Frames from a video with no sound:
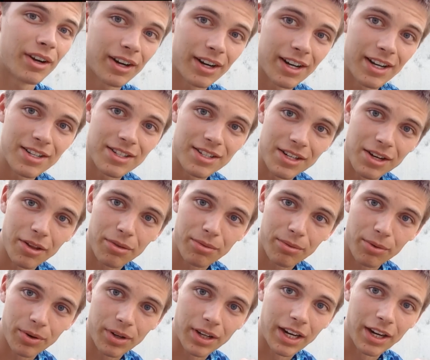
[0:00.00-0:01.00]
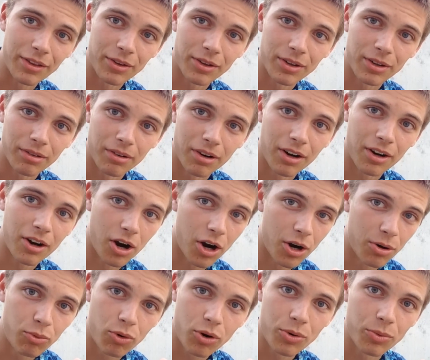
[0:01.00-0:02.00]
very easy to throw together a
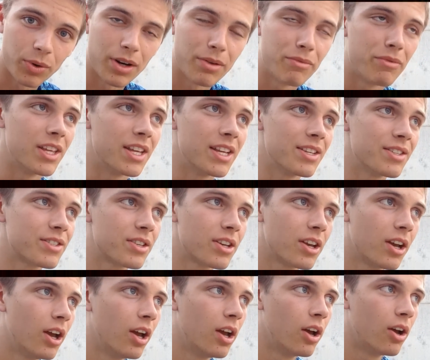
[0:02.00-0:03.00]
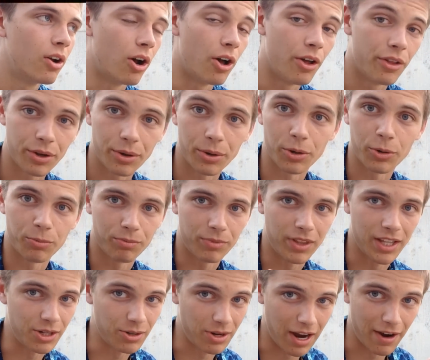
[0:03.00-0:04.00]
cardboard one of these, although
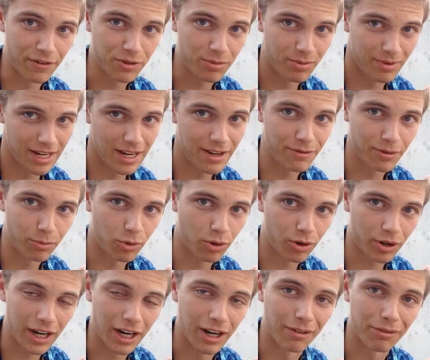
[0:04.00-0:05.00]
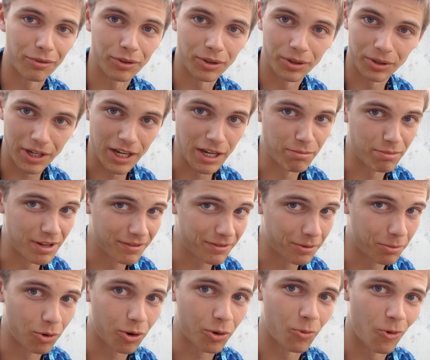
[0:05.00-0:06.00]
then you have to be even more careful and keep
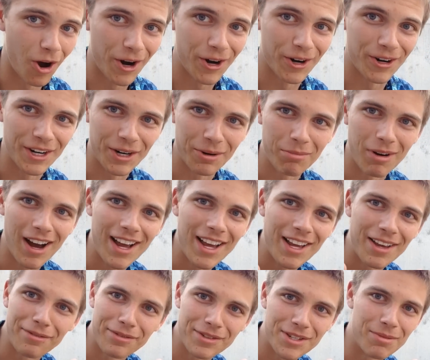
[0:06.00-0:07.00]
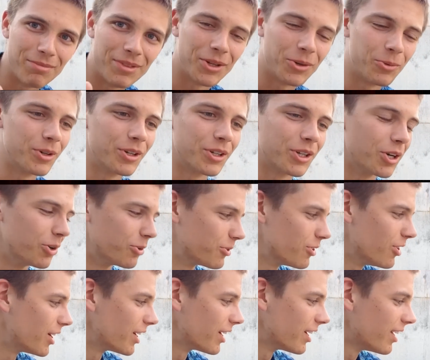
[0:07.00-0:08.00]
even more water nearby if something were to go
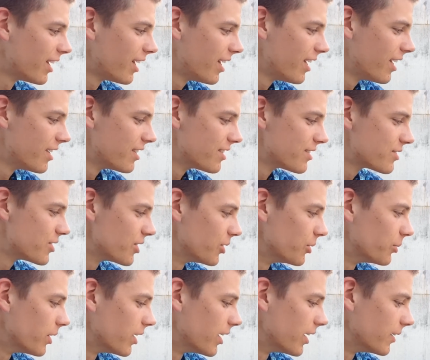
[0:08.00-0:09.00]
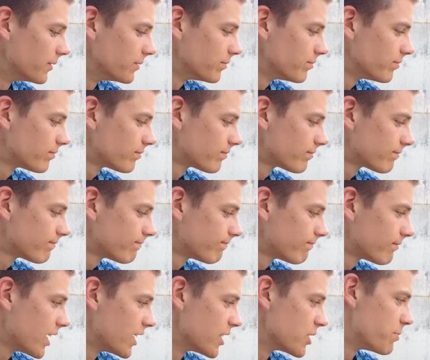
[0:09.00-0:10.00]
wrong. So uh,
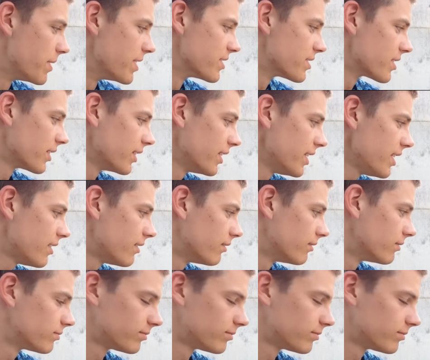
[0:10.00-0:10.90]
that's basically it.